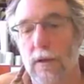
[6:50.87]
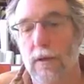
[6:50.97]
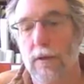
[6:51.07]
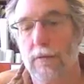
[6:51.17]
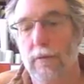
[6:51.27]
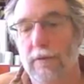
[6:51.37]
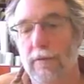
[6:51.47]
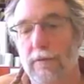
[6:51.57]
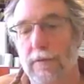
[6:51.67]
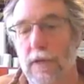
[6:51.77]

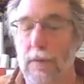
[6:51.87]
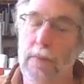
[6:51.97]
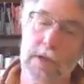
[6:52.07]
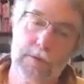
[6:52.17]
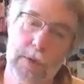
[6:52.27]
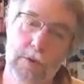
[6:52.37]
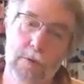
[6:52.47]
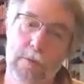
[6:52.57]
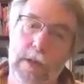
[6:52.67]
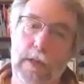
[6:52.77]
315, because
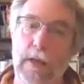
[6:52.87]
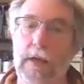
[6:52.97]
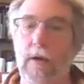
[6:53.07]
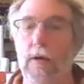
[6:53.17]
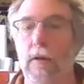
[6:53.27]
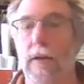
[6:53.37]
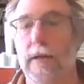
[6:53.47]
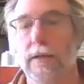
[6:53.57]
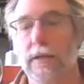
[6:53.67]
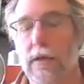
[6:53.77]
we normally like our
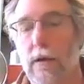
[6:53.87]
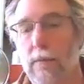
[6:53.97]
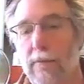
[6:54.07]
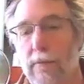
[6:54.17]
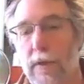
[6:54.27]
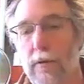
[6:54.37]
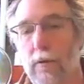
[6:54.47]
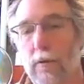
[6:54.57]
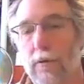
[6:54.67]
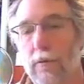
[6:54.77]
light to come from
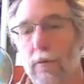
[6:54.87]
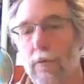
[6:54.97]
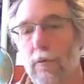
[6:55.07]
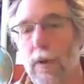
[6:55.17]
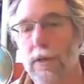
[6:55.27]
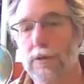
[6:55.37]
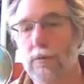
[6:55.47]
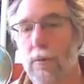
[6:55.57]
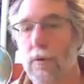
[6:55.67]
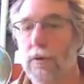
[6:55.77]
the north or
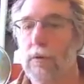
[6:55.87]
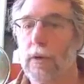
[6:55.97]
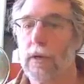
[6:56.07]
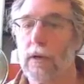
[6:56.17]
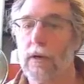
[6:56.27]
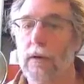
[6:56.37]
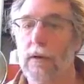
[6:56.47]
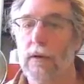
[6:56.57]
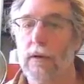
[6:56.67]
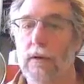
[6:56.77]
northwest when we're doing
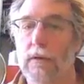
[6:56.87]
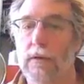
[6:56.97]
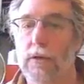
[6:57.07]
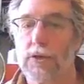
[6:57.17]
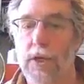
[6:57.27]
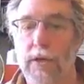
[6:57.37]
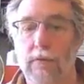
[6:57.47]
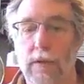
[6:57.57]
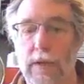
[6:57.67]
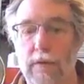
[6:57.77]
a
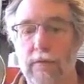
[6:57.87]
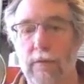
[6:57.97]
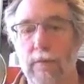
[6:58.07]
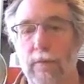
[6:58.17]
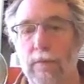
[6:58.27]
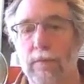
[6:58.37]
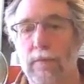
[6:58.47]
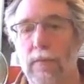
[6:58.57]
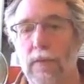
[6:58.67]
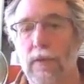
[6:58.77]
shaded relief.
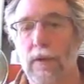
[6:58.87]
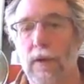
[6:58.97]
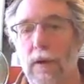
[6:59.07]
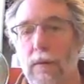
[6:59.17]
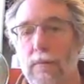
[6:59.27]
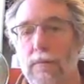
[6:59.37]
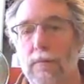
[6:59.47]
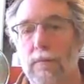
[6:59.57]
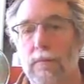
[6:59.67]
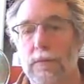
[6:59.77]

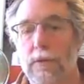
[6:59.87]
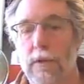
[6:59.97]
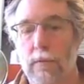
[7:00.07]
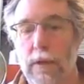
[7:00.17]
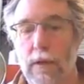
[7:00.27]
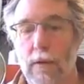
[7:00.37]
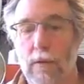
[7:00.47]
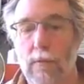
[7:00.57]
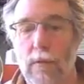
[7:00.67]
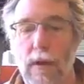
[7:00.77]
So there we
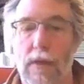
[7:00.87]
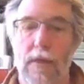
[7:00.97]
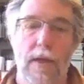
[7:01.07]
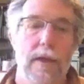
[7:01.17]
go.